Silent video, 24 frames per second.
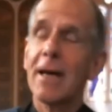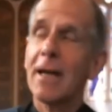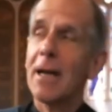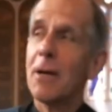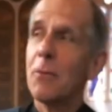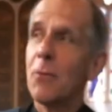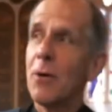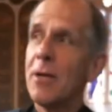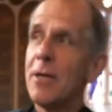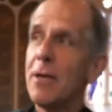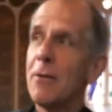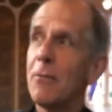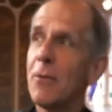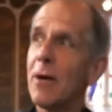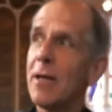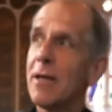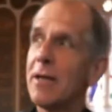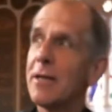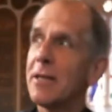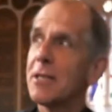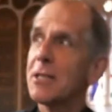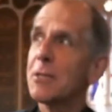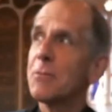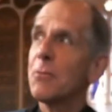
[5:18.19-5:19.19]
And I wonder
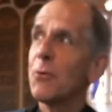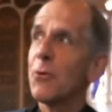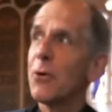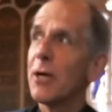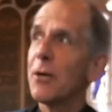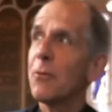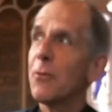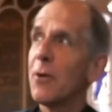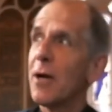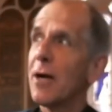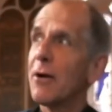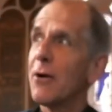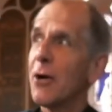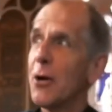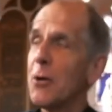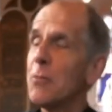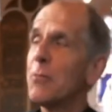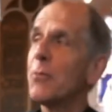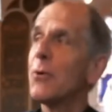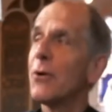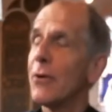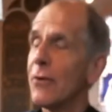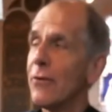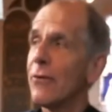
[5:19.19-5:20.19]
whether this morning we are
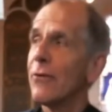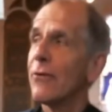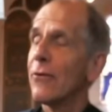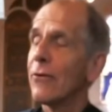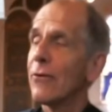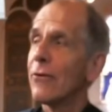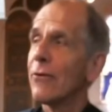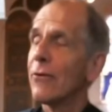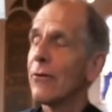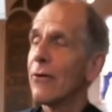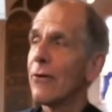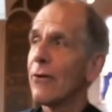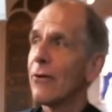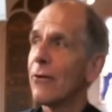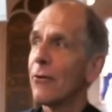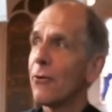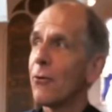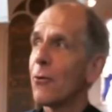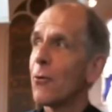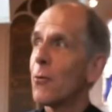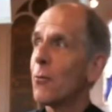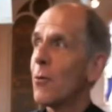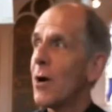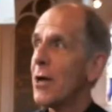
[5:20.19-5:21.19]
open,
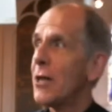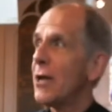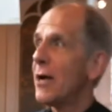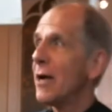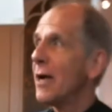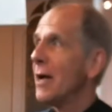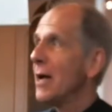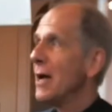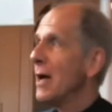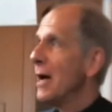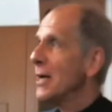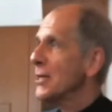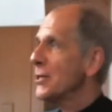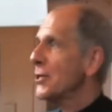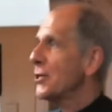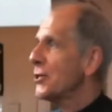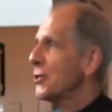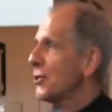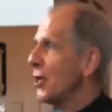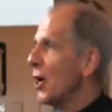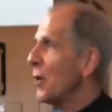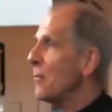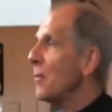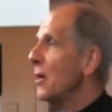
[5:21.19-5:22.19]
or whether
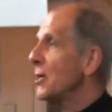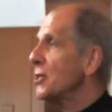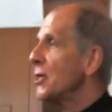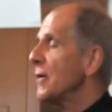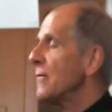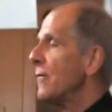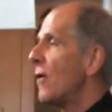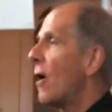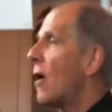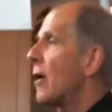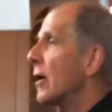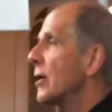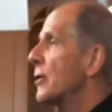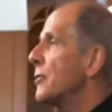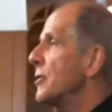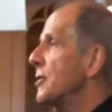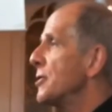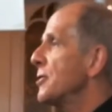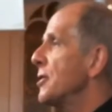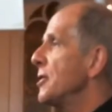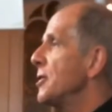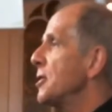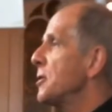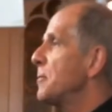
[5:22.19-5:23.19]
so much of our
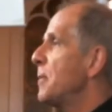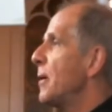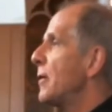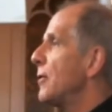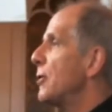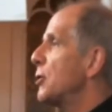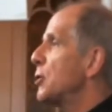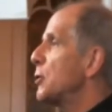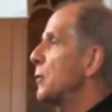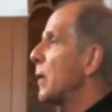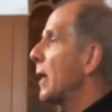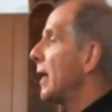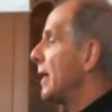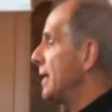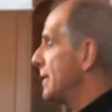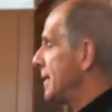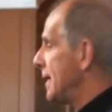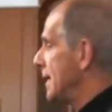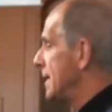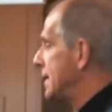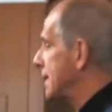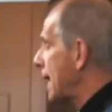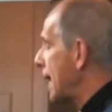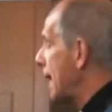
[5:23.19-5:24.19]
Christian
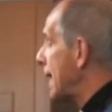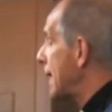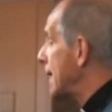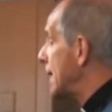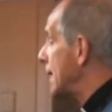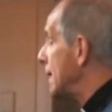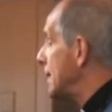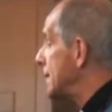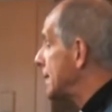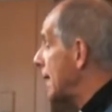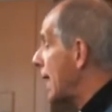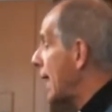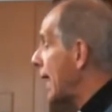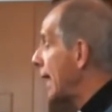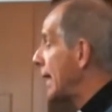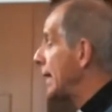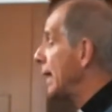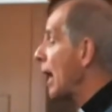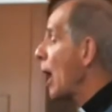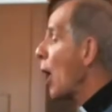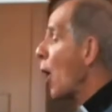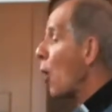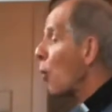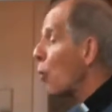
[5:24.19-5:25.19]
spirituality, day in and
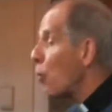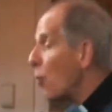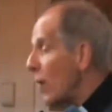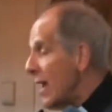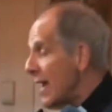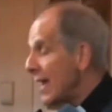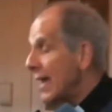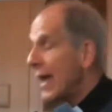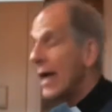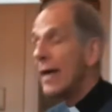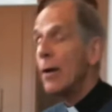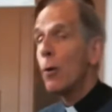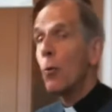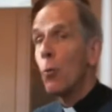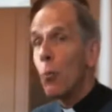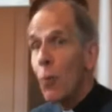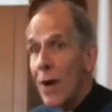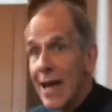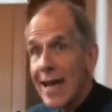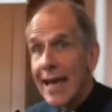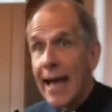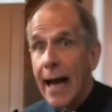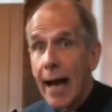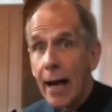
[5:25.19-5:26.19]
day in
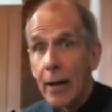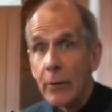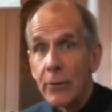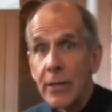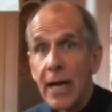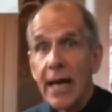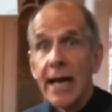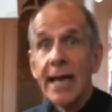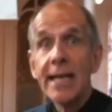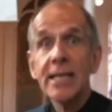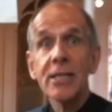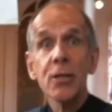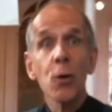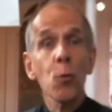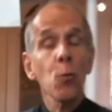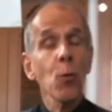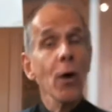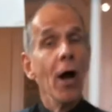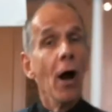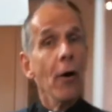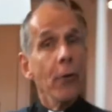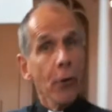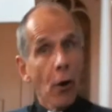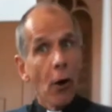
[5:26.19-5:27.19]
and week out, is that
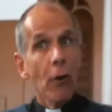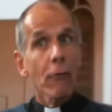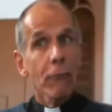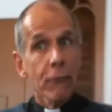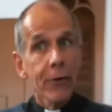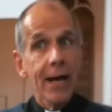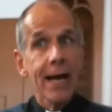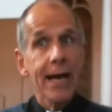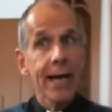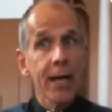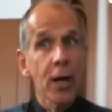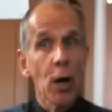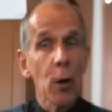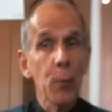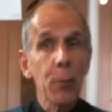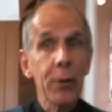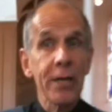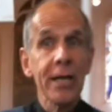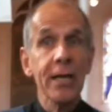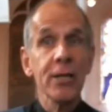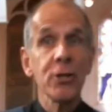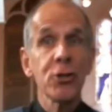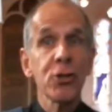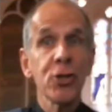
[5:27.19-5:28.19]
we are not really
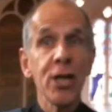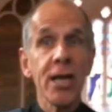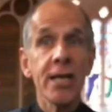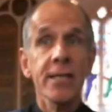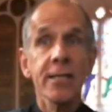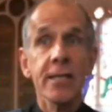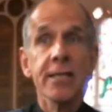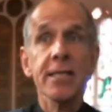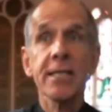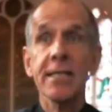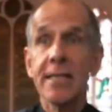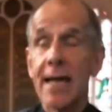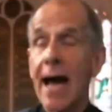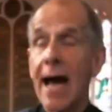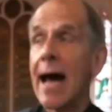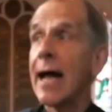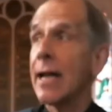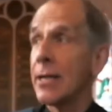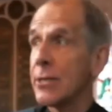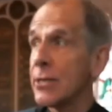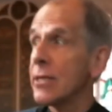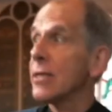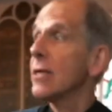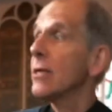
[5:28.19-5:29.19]
open, and Jesus
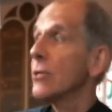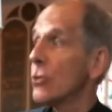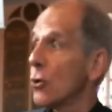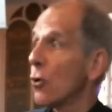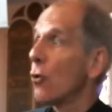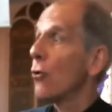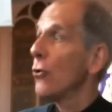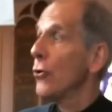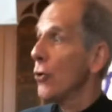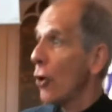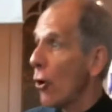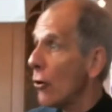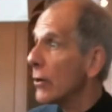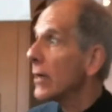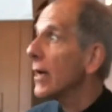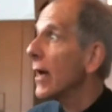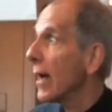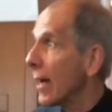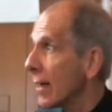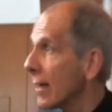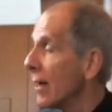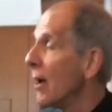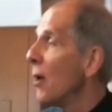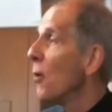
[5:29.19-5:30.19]
stands at the door
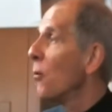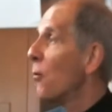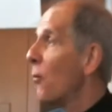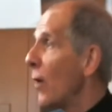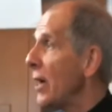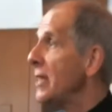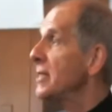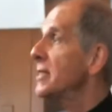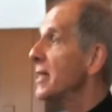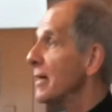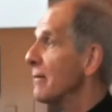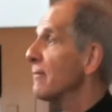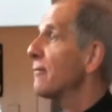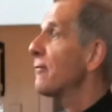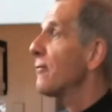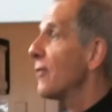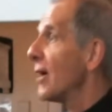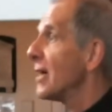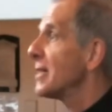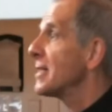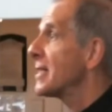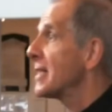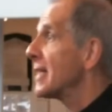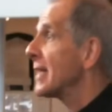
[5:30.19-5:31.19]
knocking, waiting
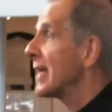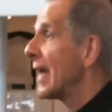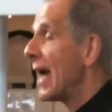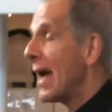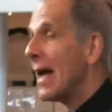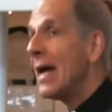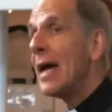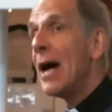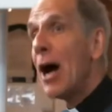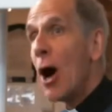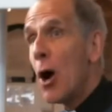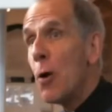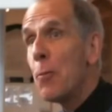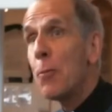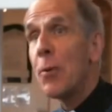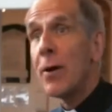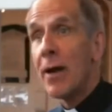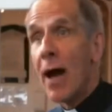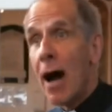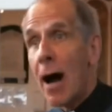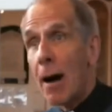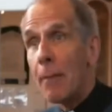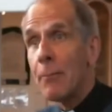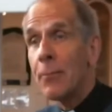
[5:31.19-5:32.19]
for us to
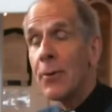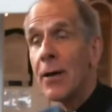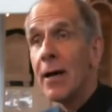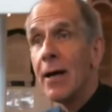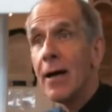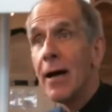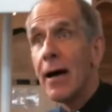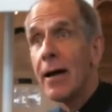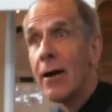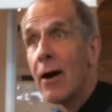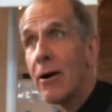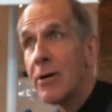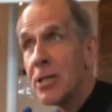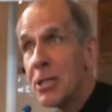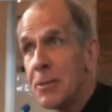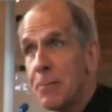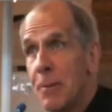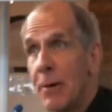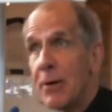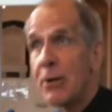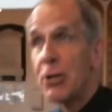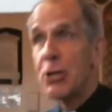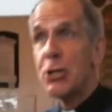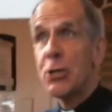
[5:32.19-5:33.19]
open up. And our
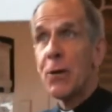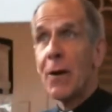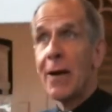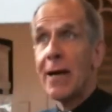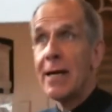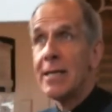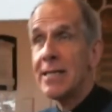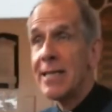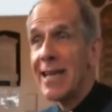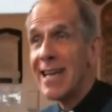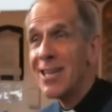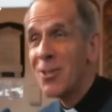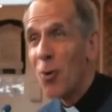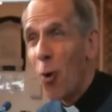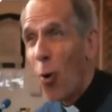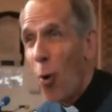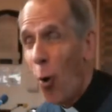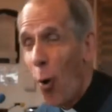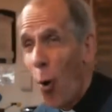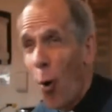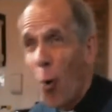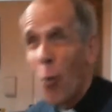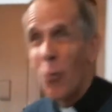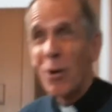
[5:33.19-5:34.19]
spirituality is
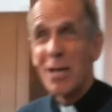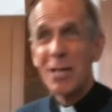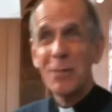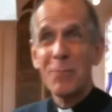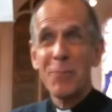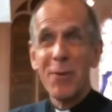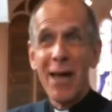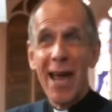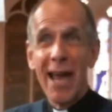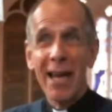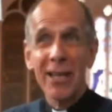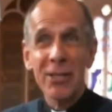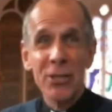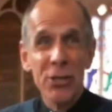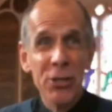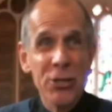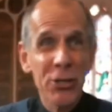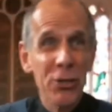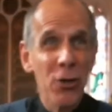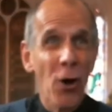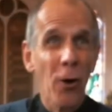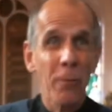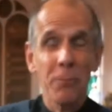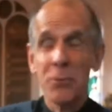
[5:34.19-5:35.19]
always being
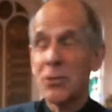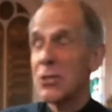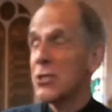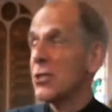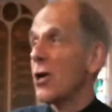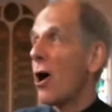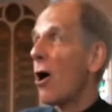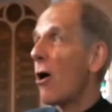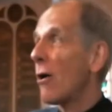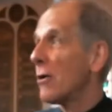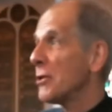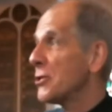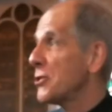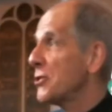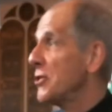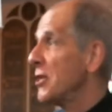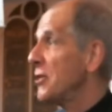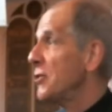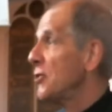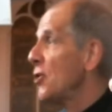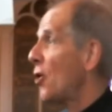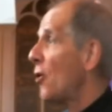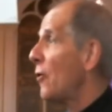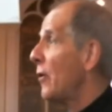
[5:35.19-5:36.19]
stop-start,
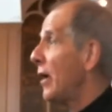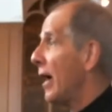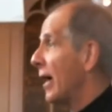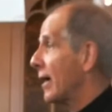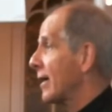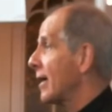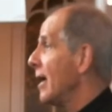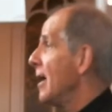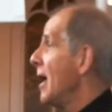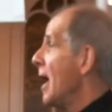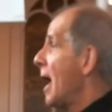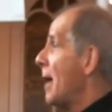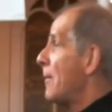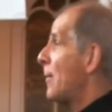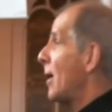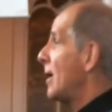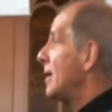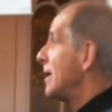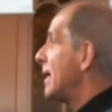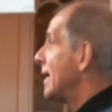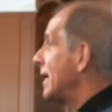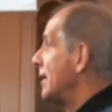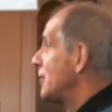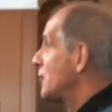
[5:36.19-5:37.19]
stertoric. Am
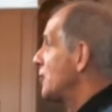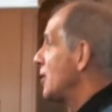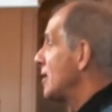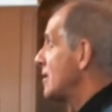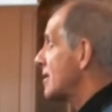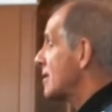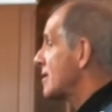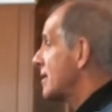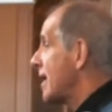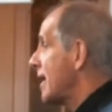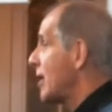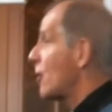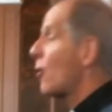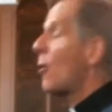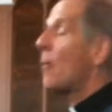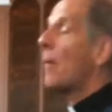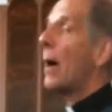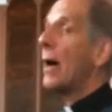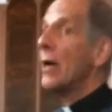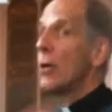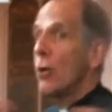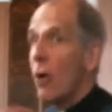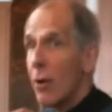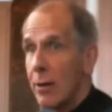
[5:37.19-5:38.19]
I letting Jesus in or
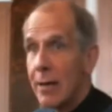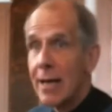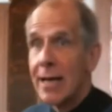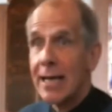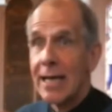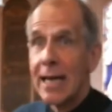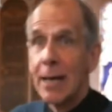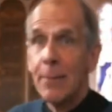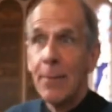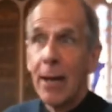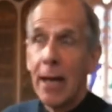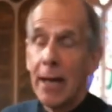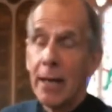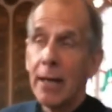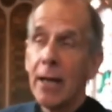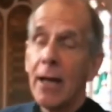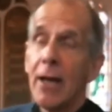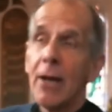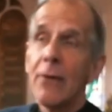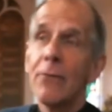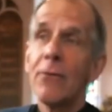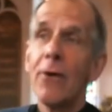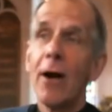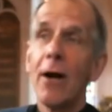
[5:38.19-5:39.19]
am I not letting him in?
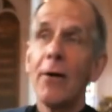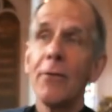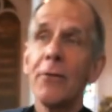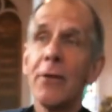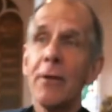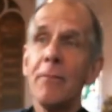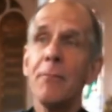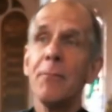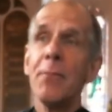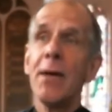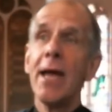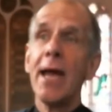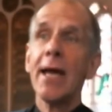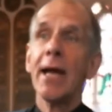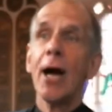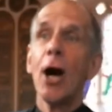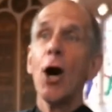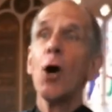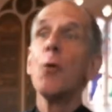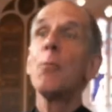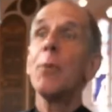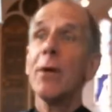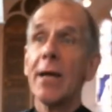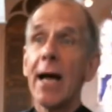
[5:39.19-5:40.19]
Rather than
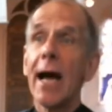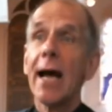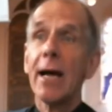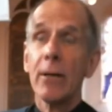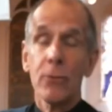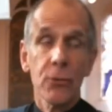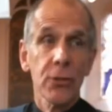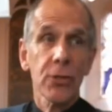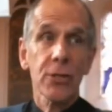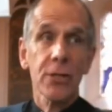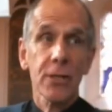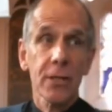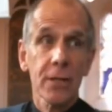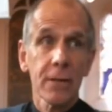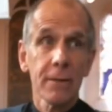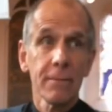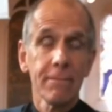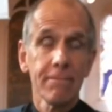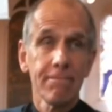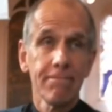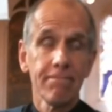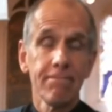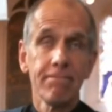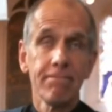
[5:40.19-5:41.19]
being open house.